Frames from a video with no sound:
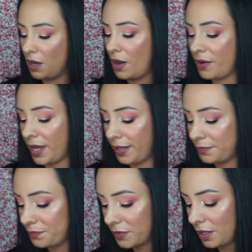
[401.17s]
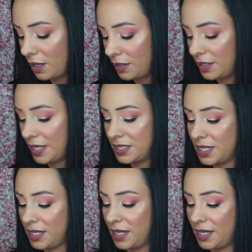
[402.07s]
Okay. Next
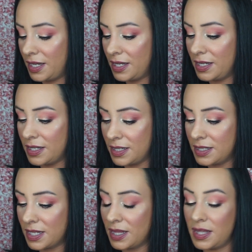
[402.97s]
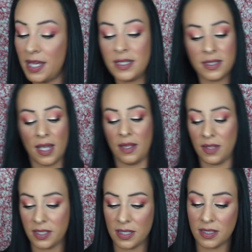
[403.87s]
thing is this, and
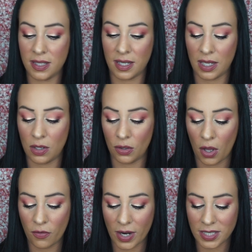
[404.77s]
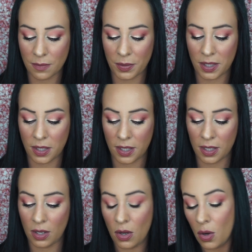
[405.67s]
this is the Glow
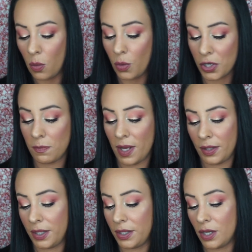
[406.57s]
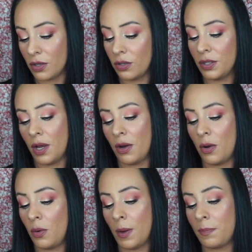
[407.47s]
Recipe Watermelon
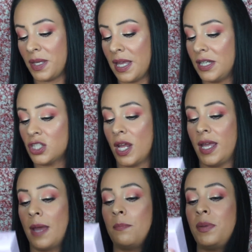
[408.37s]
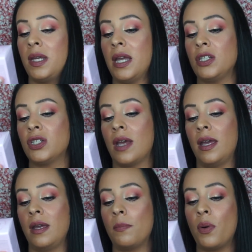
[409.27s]
Glow PHA and
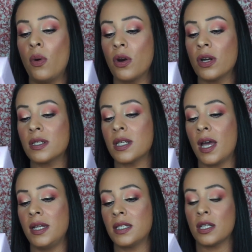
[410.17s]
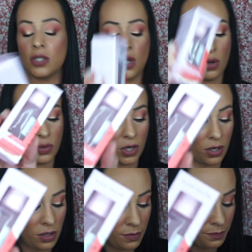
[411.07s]
BHA Pore Tight Toner.